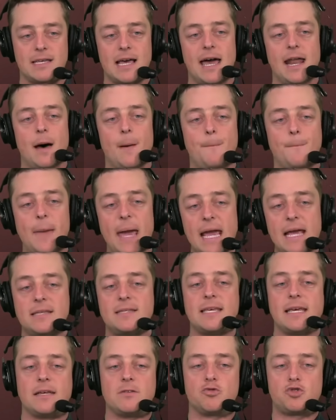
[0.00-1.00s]
An
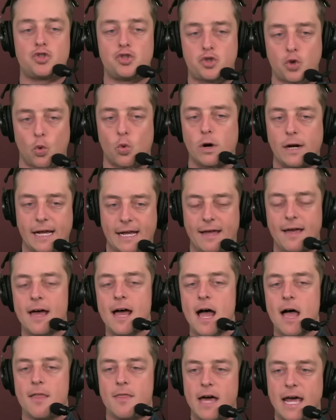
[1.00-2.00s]
amazing story
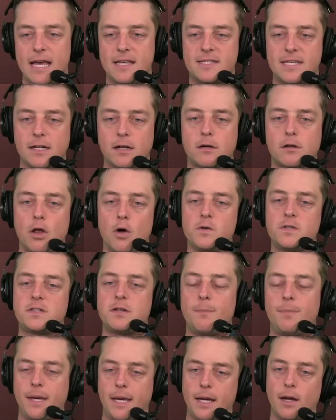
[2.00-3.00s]
that isn't close
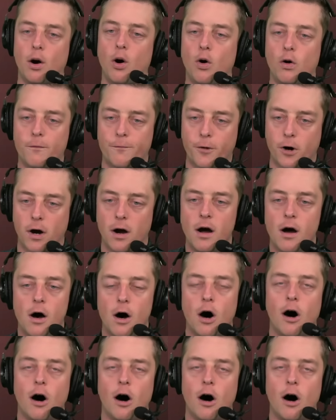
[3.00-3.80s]
to being over.